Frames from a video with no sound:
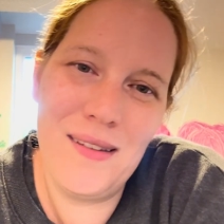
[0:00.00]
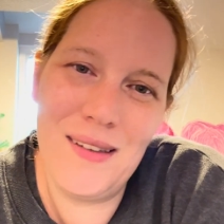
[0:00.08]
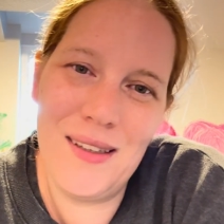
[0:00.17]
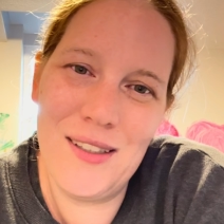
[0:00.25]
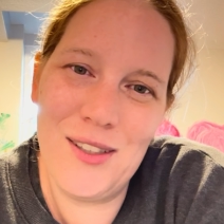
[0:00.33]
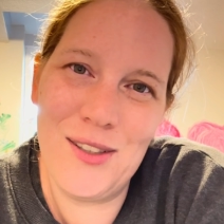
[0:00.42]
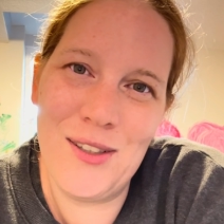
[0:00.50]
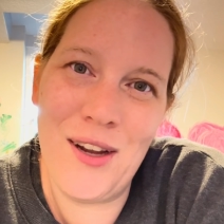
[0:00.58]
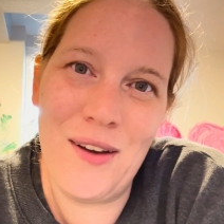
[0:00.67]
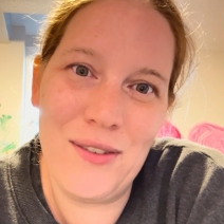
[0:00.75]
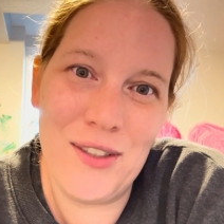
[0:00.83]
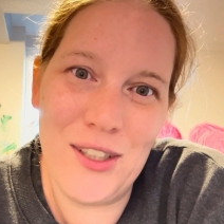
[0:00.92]
She's
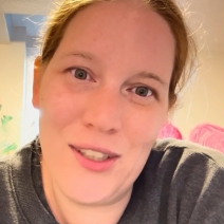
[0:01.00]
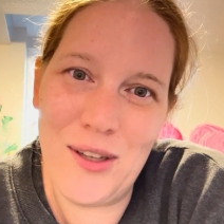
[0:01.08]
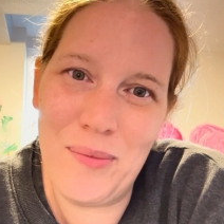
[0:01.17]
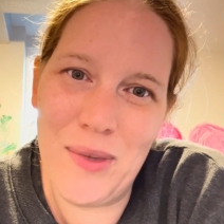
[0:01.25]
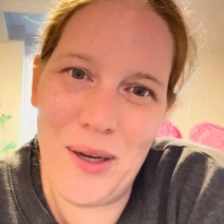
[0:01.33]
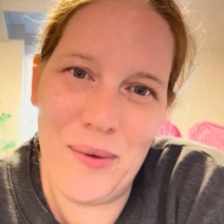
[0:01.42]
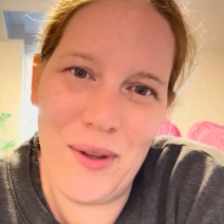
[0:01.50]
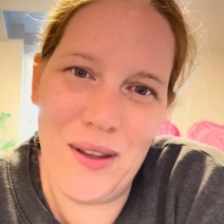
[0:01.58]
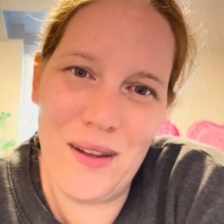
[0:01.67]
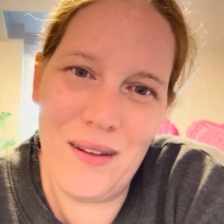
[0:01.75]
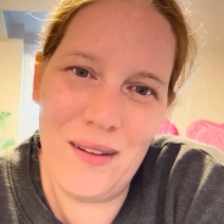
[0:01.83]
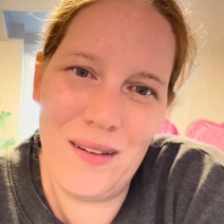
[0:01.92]
never just up there with
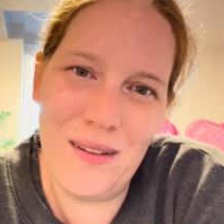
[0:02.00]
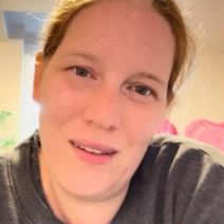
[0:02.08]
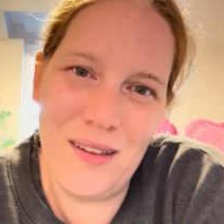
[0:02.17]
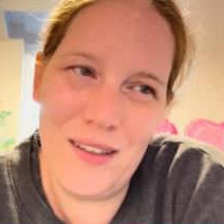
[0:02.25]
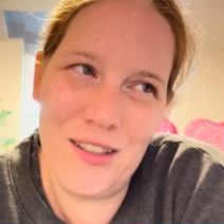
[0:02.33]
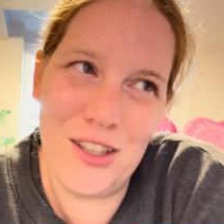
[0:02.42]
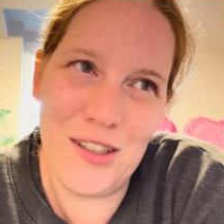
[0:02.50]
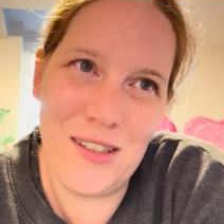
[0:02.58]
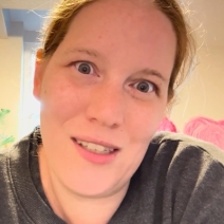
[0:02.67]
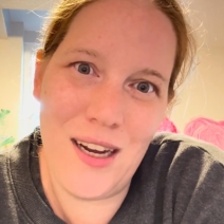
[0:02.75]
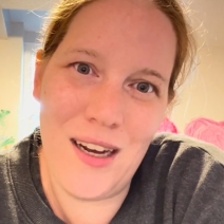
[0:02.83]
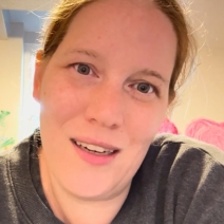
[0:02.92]
just
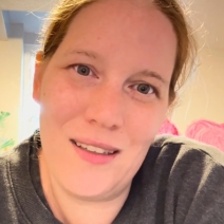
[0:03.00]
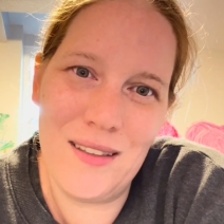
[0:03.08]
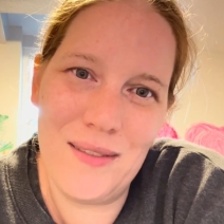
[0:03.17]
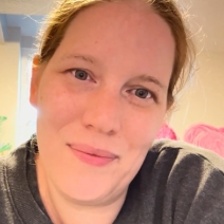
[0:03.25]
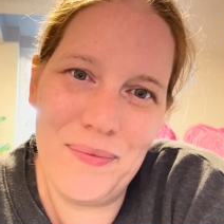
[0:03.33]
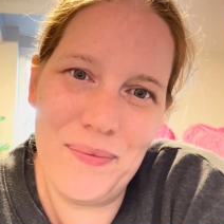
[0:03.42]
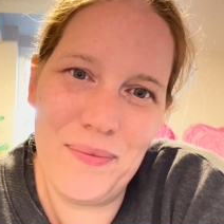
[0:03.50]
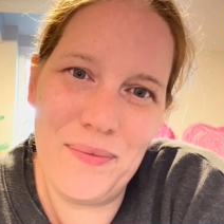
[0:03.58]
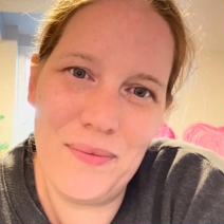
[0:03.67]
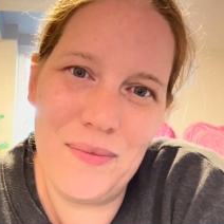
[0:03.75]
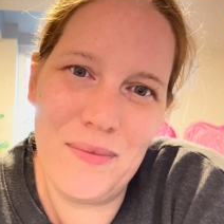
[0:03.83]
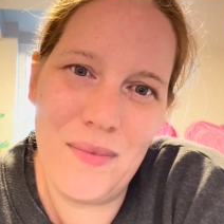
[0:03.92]
Dad,
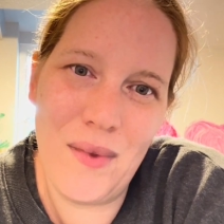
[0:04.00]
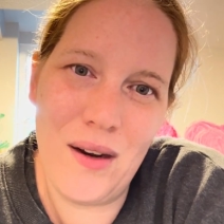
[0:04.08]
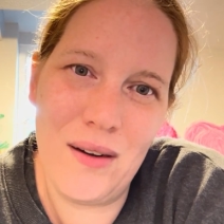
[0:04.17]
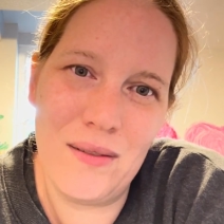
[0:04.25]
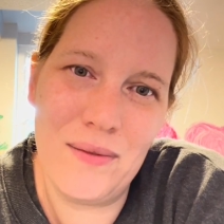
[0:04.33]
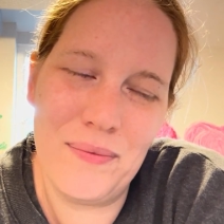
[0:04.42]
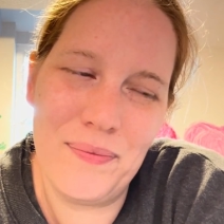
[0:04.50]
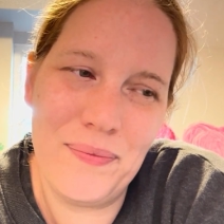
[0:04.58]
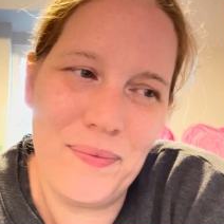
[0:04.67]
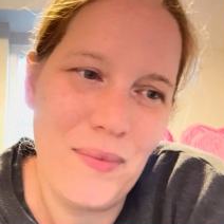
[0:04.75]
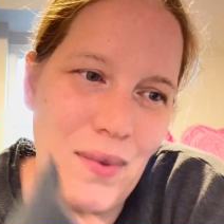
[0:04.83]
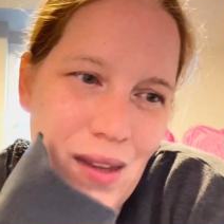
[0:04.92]
you know.
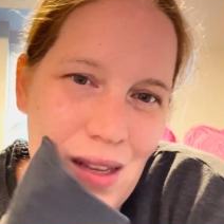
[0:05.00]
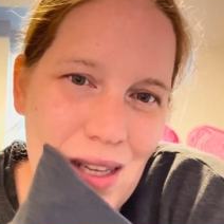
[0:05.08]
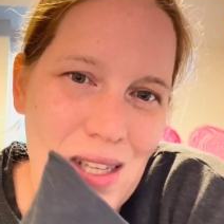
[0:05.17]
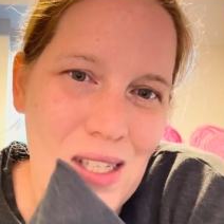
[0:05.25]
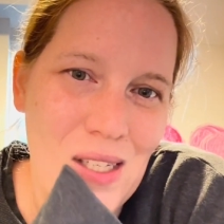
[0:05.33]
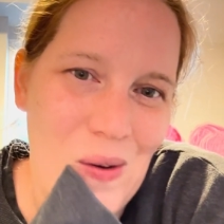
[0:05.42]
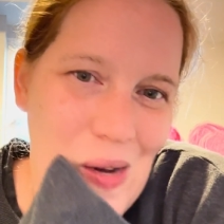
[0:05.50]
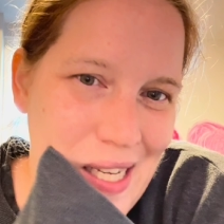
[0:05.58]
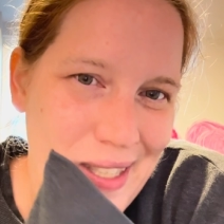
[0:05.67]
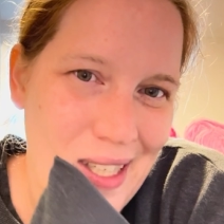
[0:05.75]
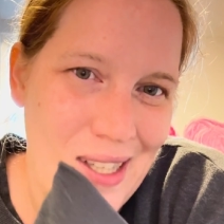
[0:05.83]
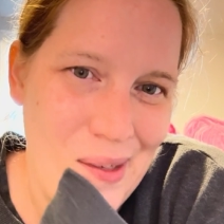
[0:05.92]
So I
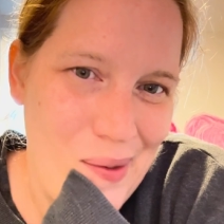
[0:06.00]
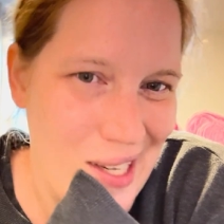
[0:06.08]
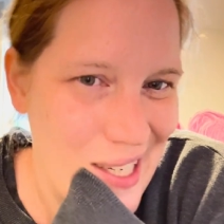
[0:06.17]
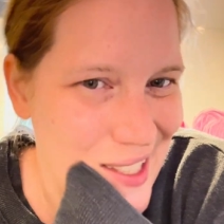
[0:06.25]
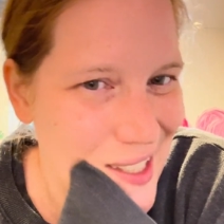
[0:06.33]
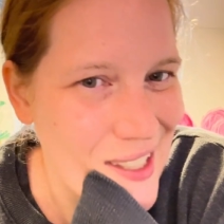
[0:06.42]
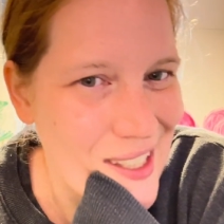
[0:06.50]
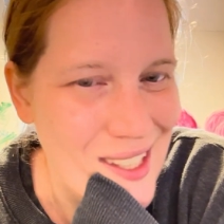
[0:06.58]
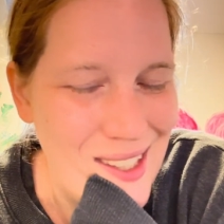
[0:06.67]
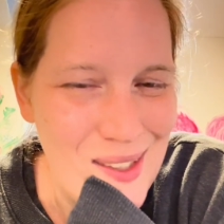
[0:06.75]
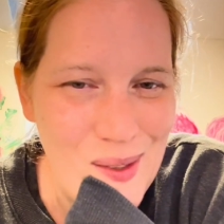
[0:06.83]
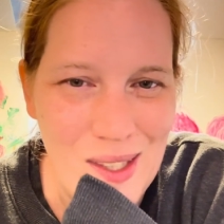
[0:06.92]
said that I'd turn it
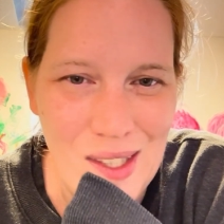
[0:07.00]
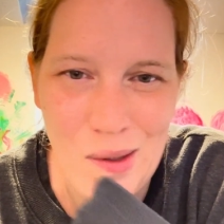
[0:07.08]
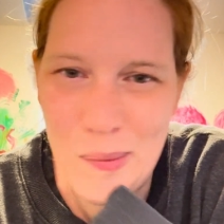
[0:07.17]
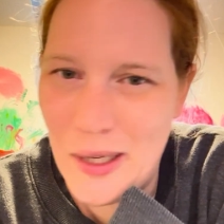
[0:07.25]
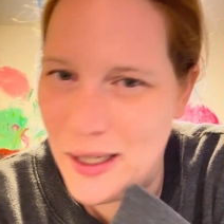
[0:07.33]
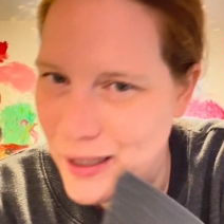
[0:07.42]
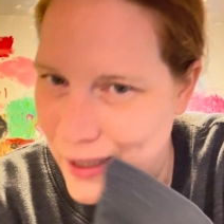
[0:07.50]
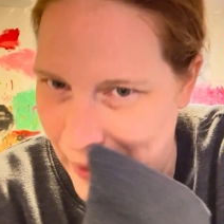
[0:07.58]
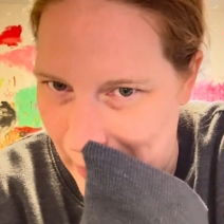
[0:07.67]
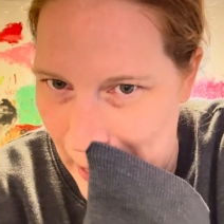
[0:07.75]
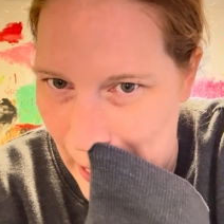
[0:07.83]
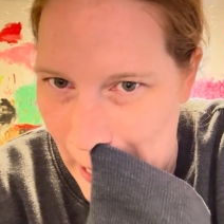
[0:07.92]
into a little
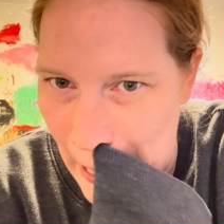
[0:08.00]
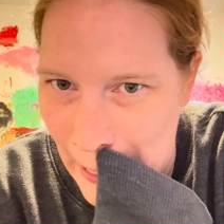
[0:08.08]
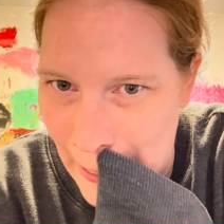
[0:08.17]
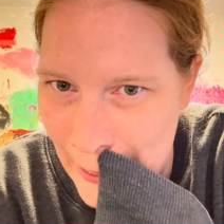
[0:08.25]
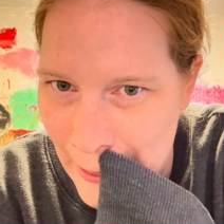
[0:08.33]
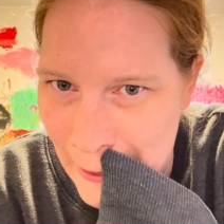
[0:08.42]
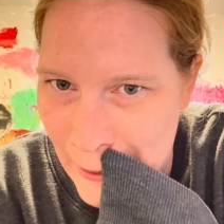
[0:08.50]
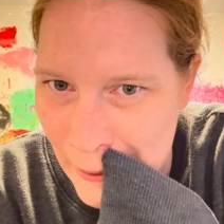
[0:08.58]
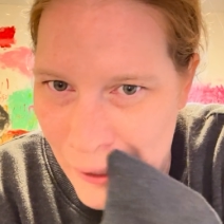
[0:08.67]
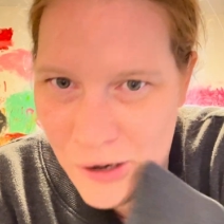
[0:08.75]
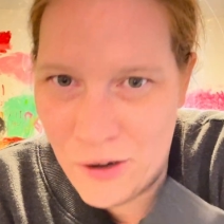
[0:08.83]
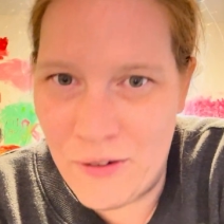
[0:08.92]
picnic.
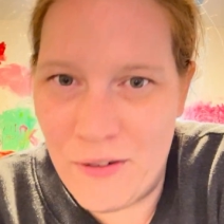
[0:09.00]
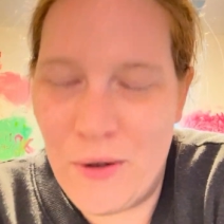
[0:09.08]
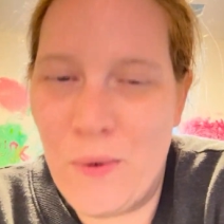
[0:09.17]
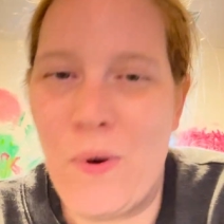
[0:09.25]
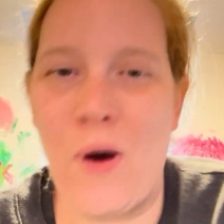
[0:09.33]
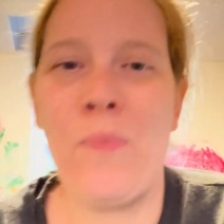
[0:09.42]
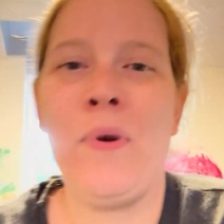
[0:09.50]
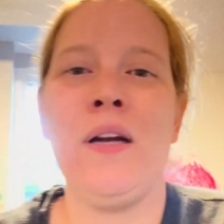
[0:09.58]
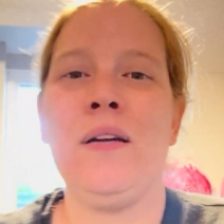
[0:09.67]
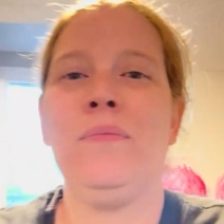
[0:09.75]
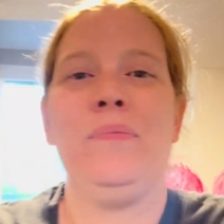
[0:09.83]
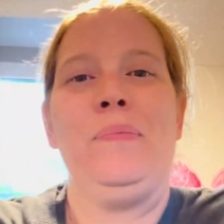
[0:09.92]
Go over to
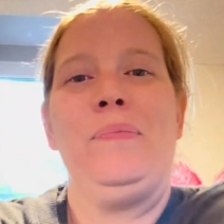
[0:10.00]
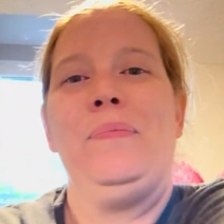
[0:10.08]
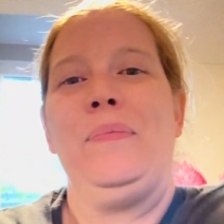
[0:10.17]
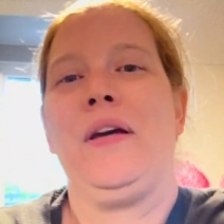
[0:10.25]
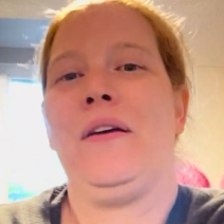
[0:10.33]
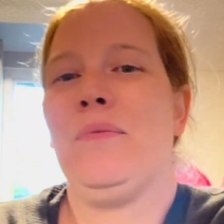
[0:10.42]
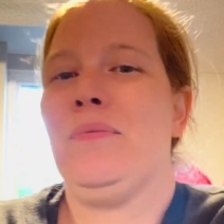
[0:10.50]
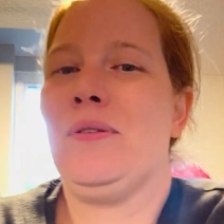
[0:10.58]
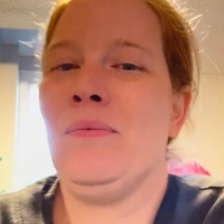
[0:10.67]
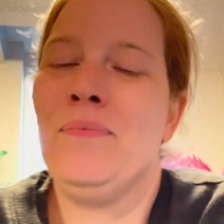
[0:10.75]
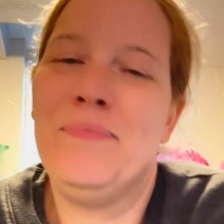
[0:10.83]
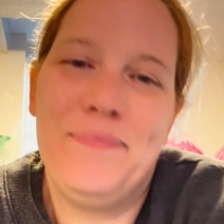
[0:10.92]
Walmart, pick up
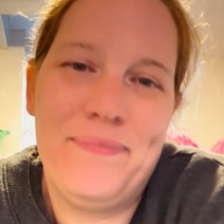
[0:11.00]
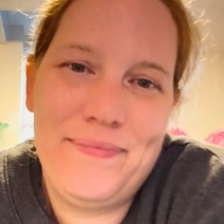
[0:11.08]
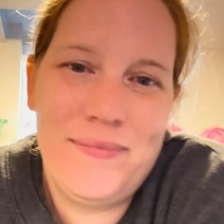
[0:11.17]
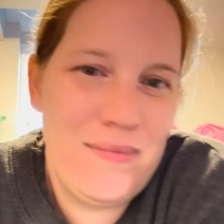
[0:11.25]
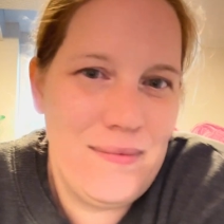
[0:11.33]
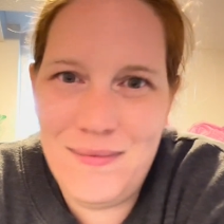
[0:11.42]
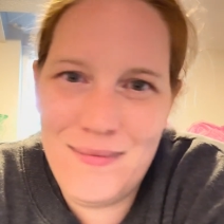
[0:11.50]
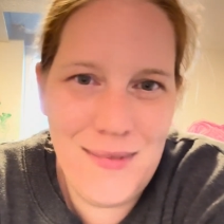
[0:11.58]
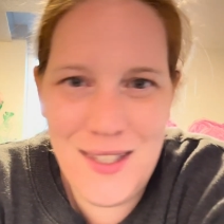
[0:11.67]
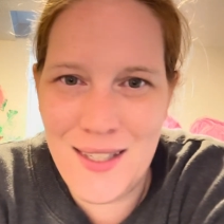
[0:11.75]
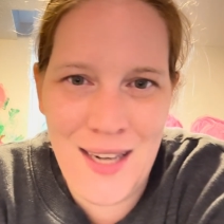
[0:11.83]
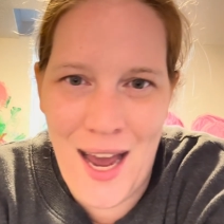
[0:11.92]
some
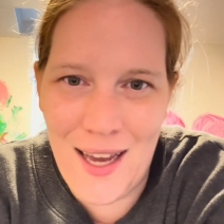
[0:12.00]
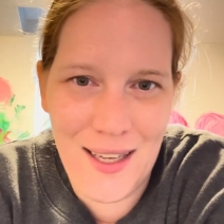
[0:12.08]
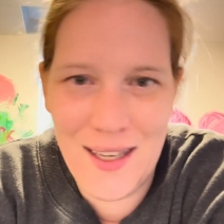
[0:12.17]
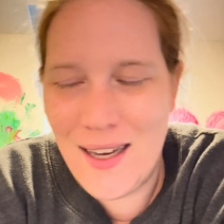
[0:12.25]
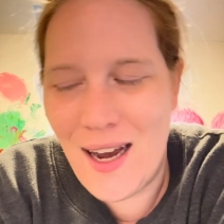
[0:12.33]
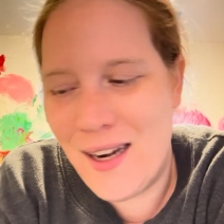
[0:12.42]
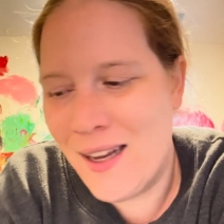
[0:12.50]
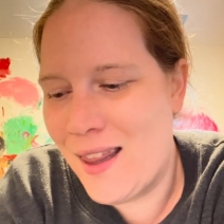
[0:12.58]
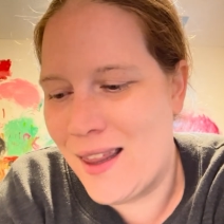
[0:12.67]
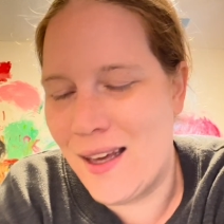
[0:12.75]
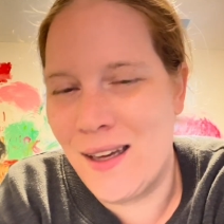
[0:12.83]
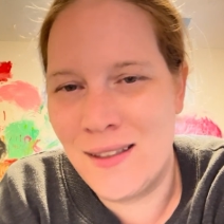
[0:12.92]
snacky kind of
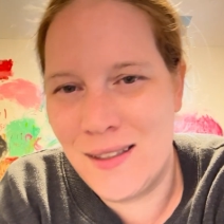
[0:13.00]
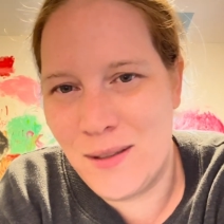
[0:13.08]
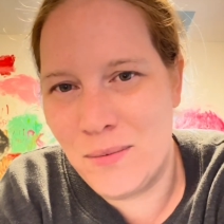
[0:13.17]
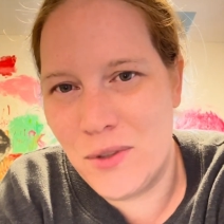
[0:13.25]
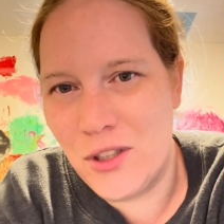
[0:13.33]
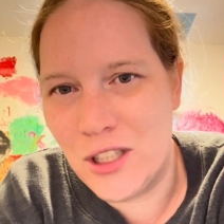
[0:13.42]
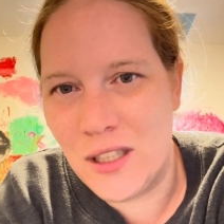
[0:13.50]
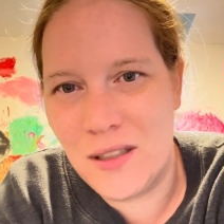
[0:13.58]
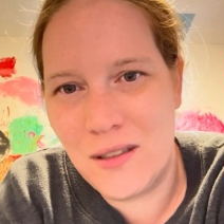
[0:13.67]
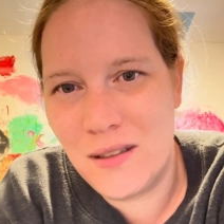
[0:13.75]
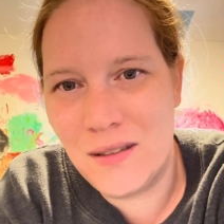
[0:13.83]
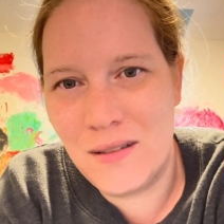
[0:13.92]
things, some
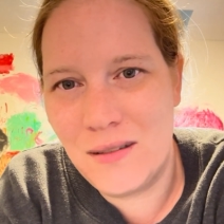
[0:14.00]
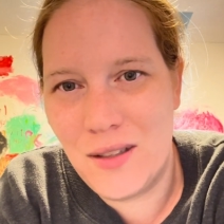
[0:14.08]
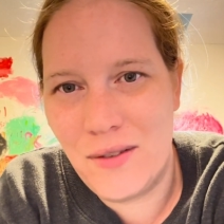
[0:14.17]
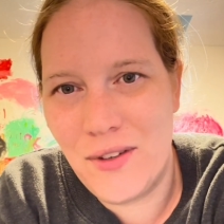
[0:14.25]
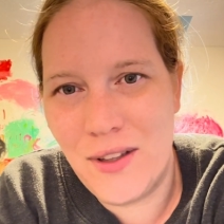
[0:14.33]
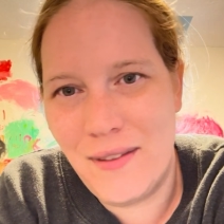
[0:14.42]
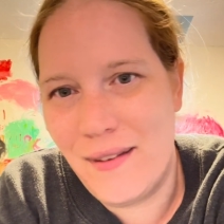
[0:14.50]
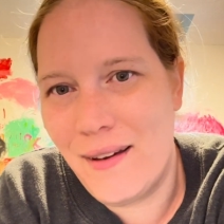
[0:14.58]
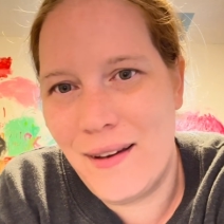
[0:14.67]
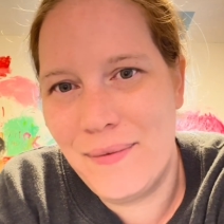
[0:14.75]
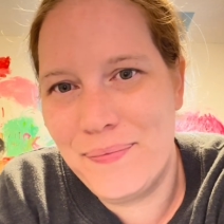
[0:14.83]
drinks and stuff like that.